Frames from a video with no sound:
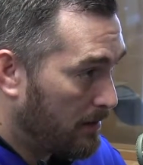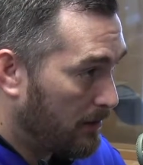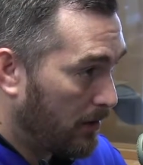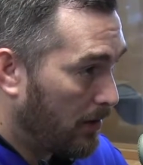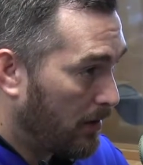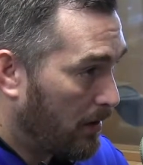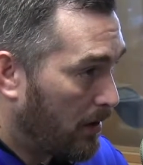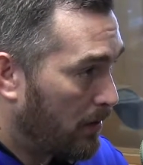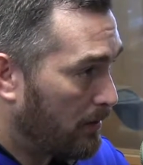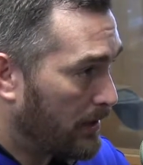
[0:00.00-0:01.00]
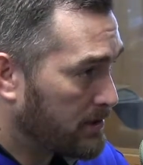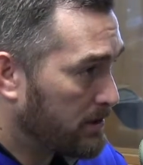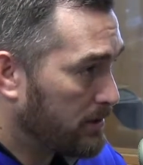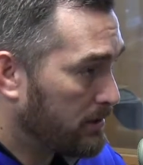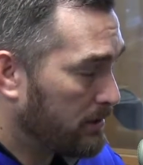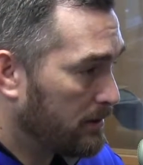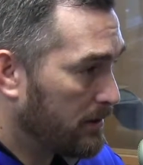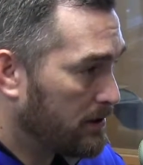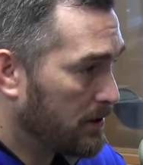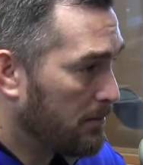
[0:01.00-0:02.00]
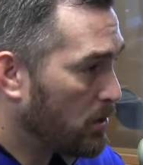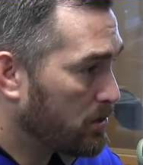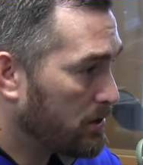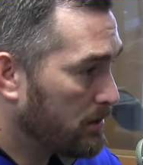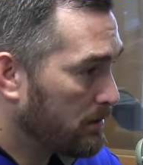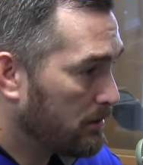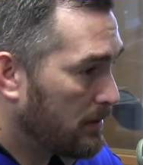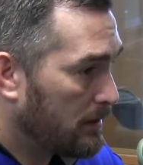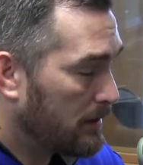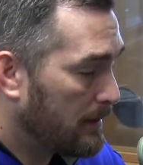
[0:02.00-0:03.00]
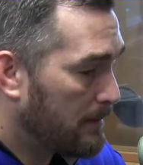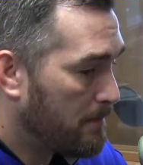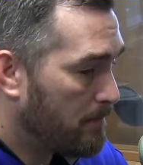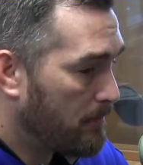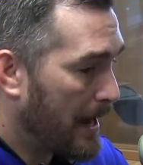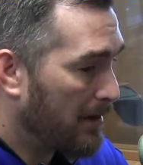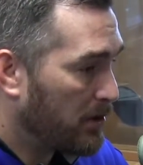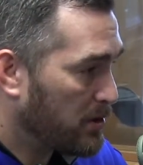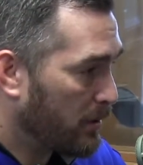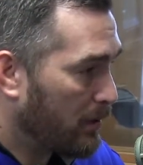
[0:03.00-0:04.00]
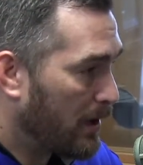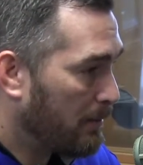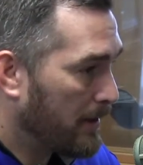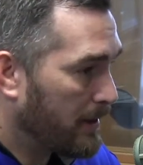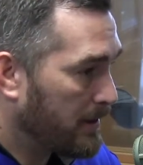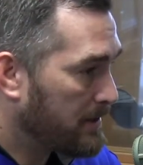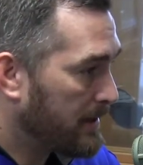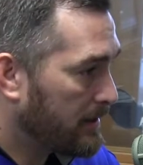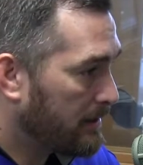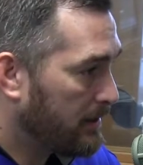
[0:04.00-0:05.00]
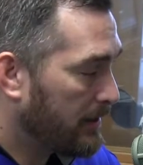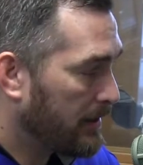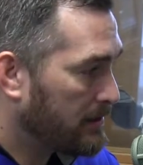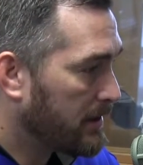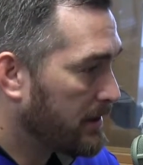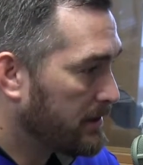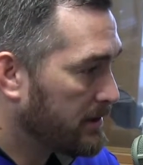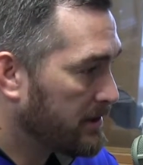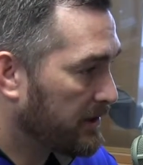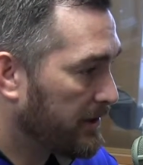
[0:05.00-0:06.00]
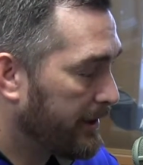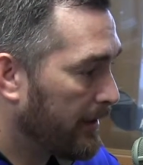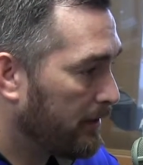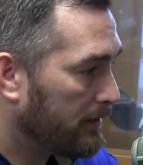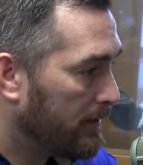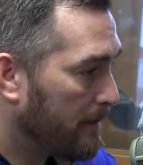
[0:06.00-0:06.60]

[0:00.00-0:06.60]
that's the most hours required by any state in the United States, 16 hours.